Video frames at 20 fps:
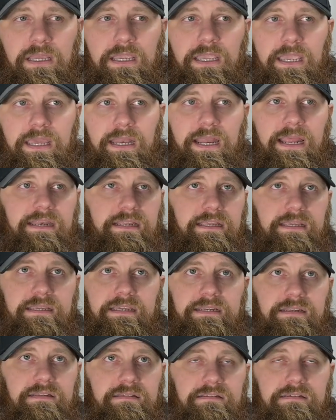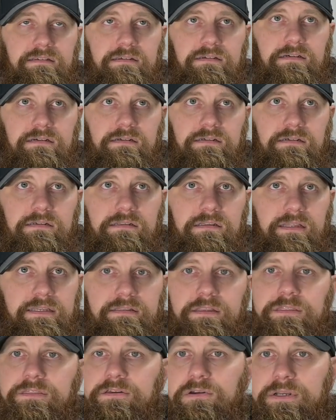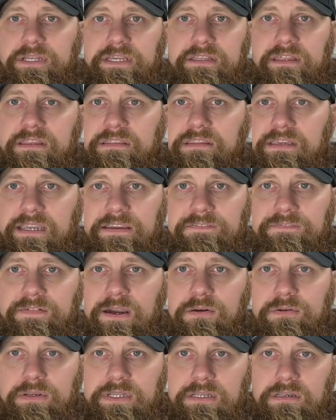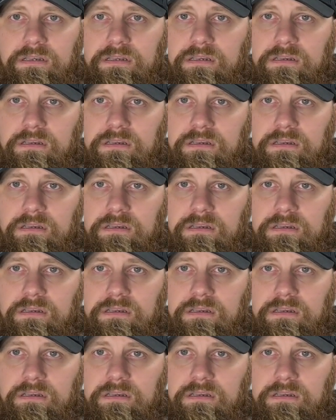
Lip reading: And I didn't get it till like the 30th, I think I found it